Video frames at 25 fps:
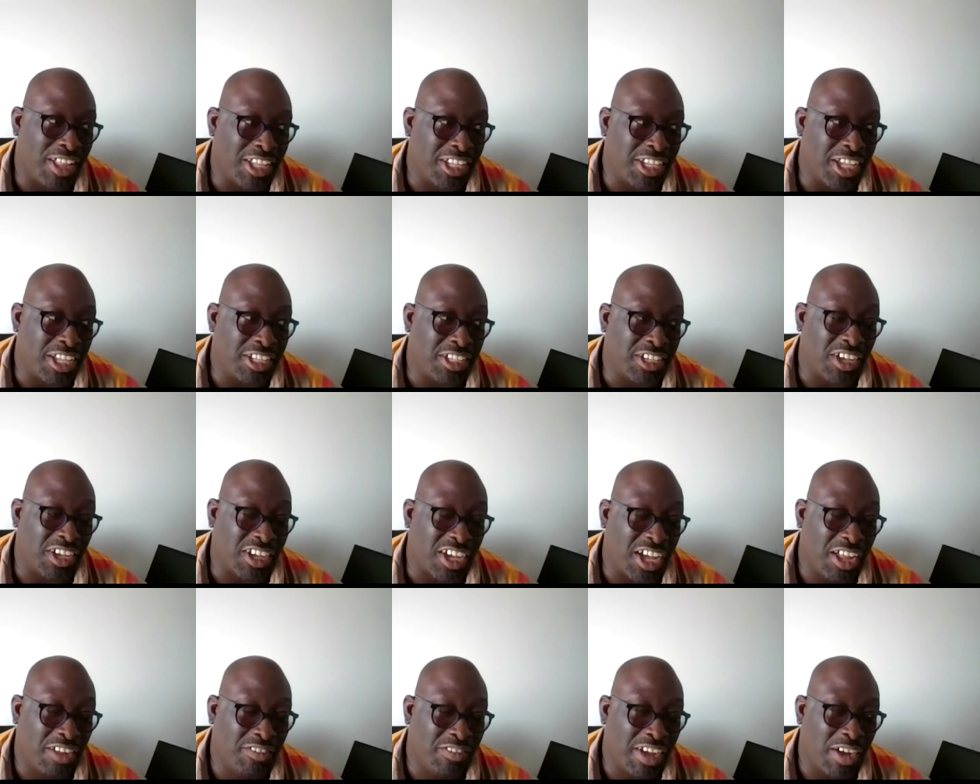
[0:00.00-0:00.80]
because I,
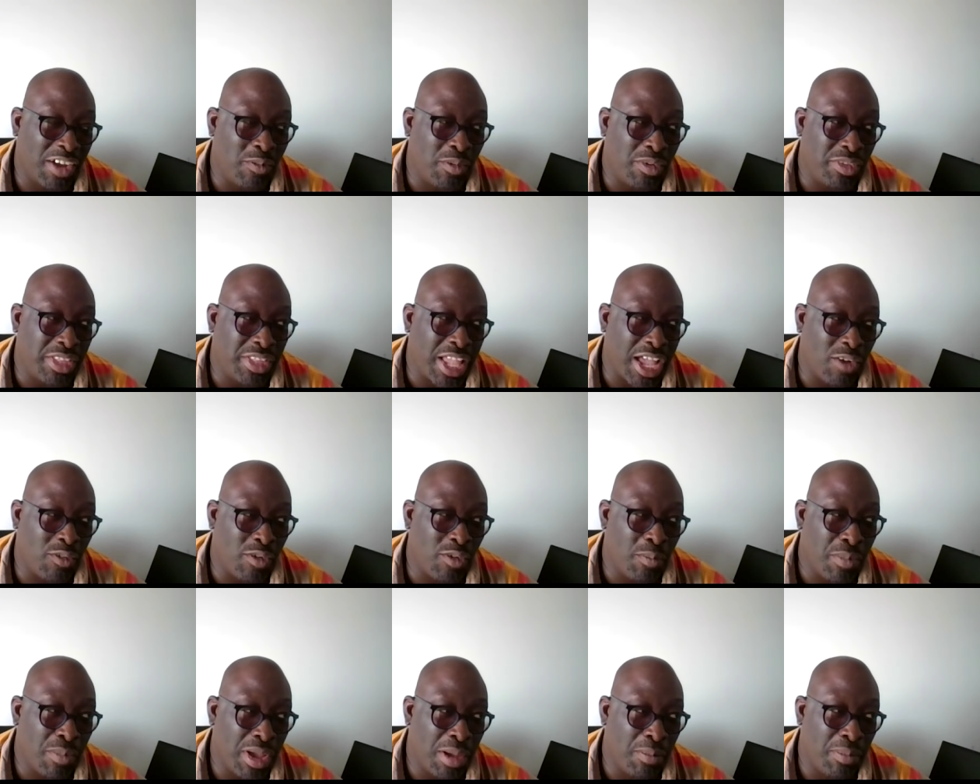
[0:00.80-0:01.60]
I, can't quite
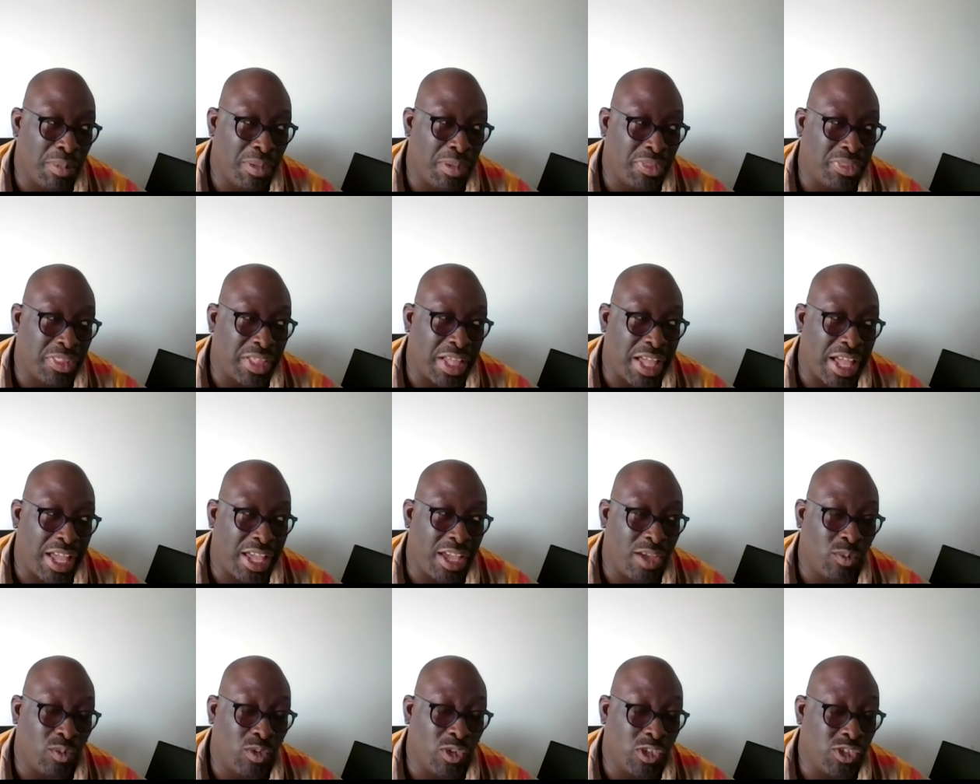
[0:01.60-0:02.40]
now remember
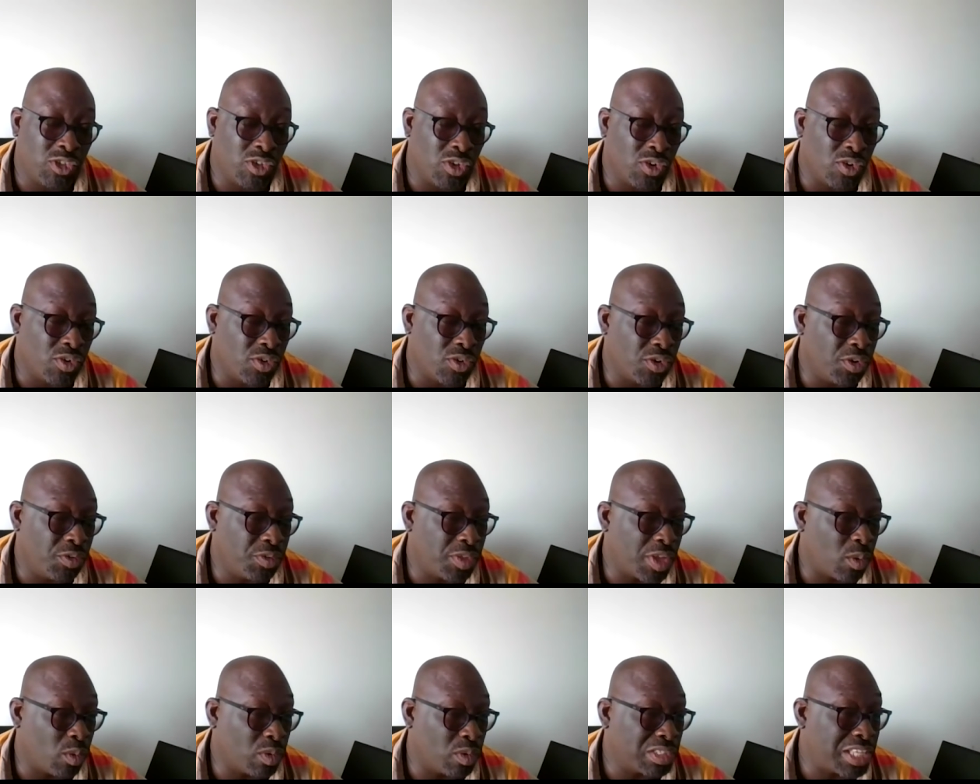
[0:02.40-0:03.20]
that it was your
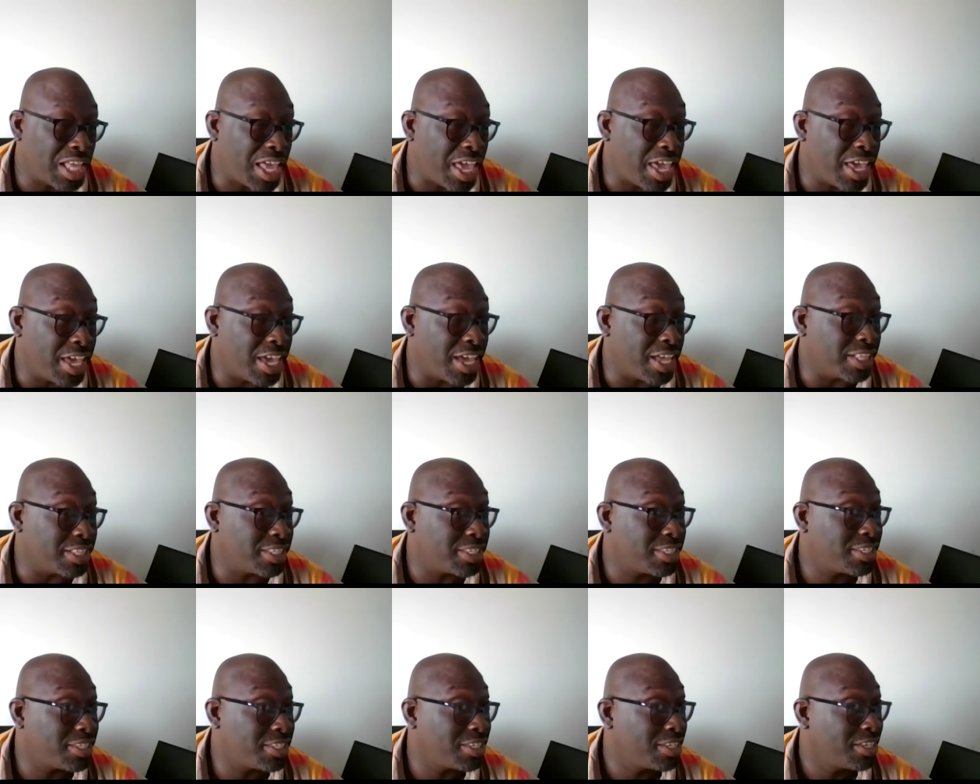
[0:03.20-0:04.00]
group that was
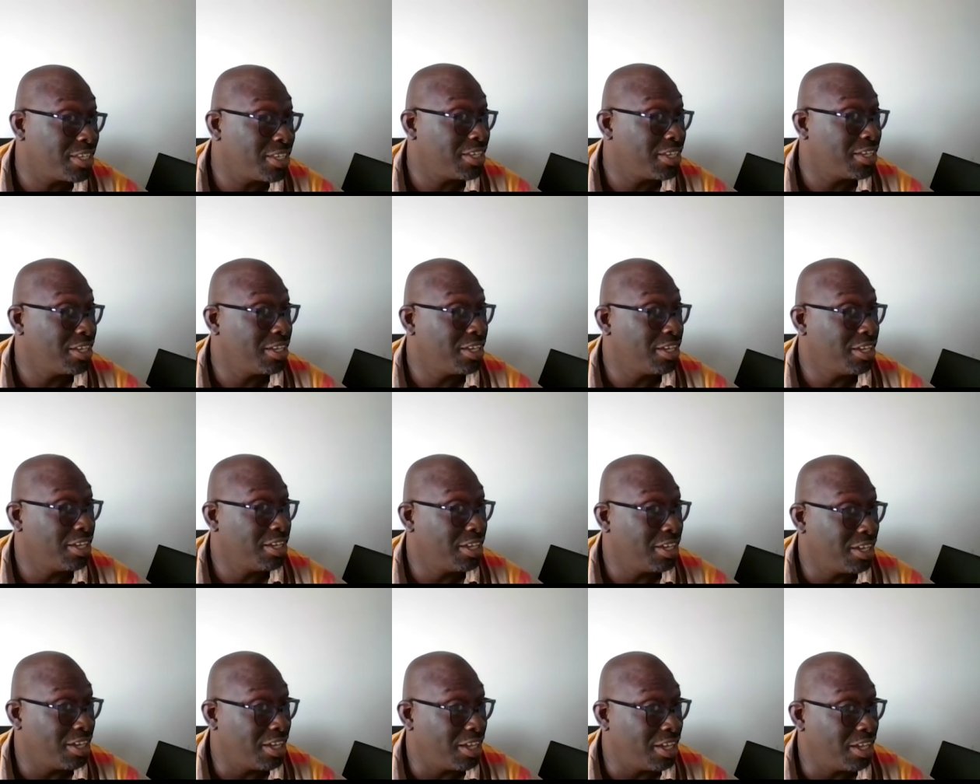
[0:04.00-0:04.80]
hit
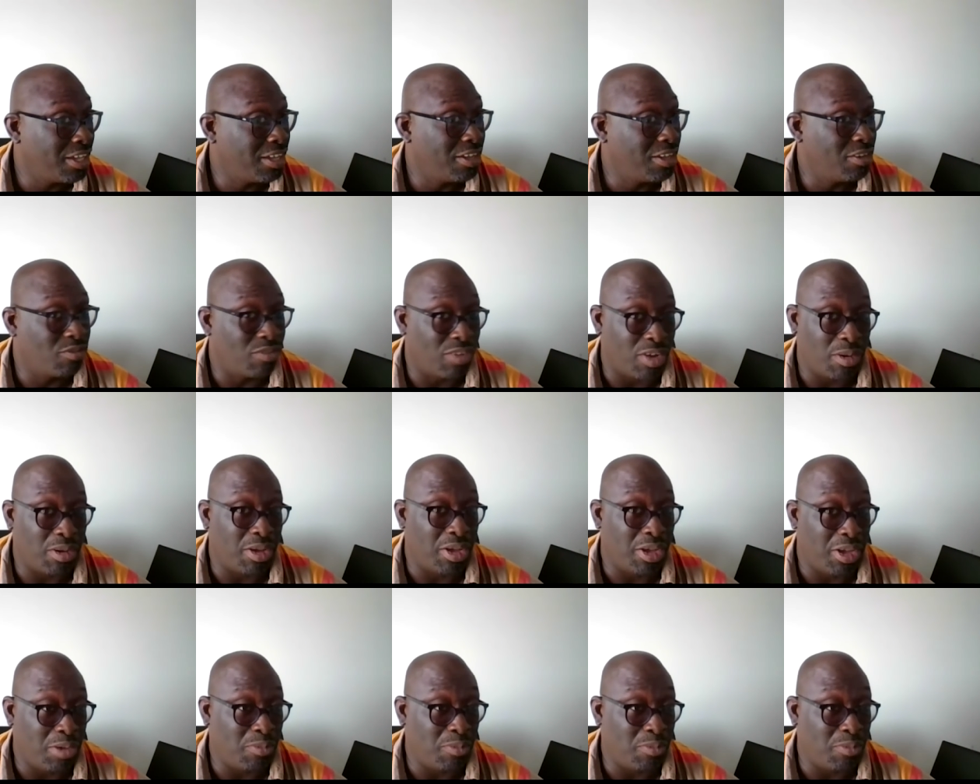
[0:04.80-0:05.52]
uh, with